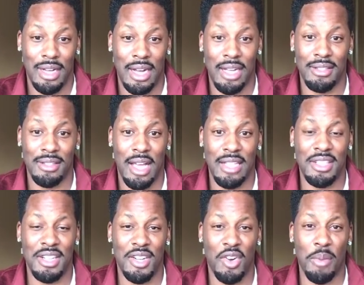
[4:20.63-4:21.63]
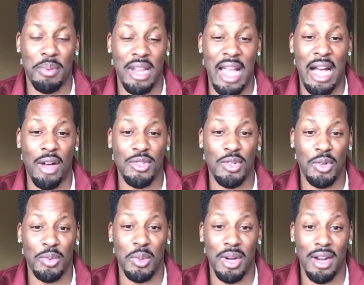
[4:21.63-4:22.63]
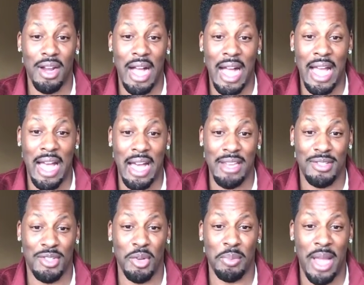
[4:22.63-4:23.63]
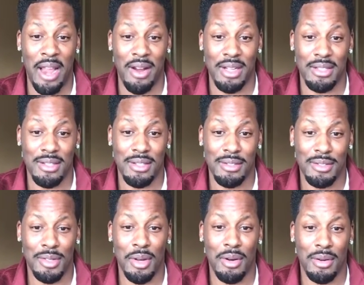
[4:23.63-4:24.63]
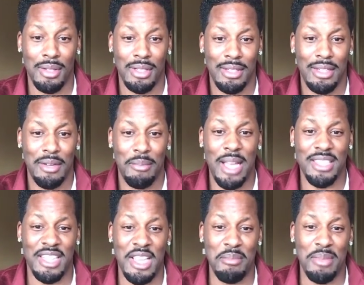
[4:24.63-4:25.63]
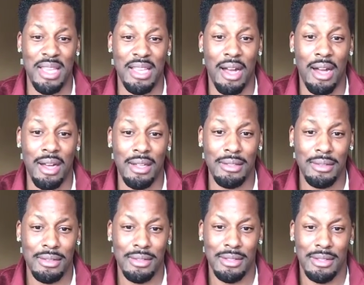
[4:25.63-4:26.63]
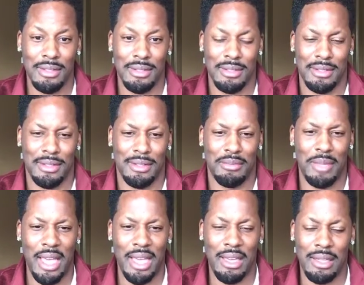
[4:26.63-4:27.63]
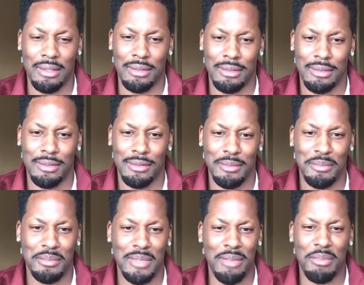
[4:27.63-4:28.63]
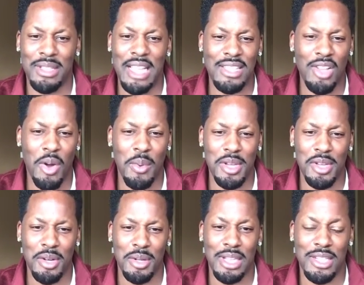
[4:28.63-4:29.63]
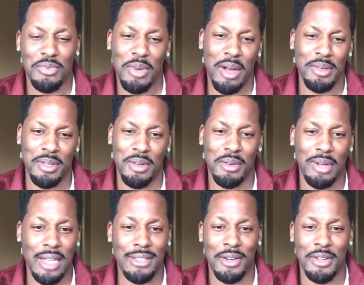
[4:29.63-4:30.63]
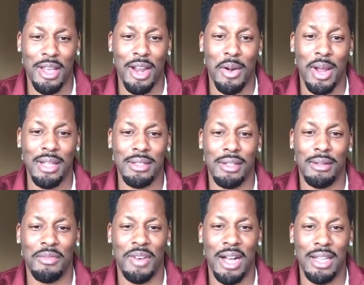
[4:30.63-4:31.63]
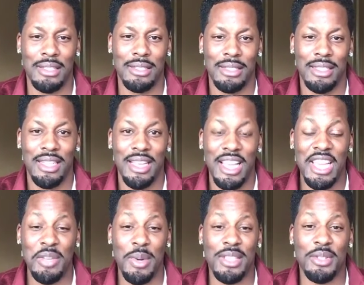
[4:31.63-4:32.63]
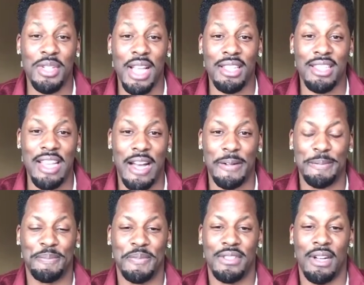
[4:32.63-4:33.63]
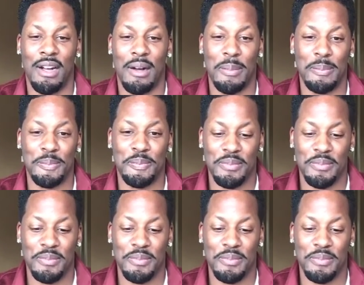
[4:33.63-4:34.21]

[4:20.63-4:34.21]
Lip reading: I didn't grow up in a household where I had two parents. So imagine him being gone. Man. But that's all we knew. And that's, I turned out all right, so I'm fine. Anyway, so check this out. What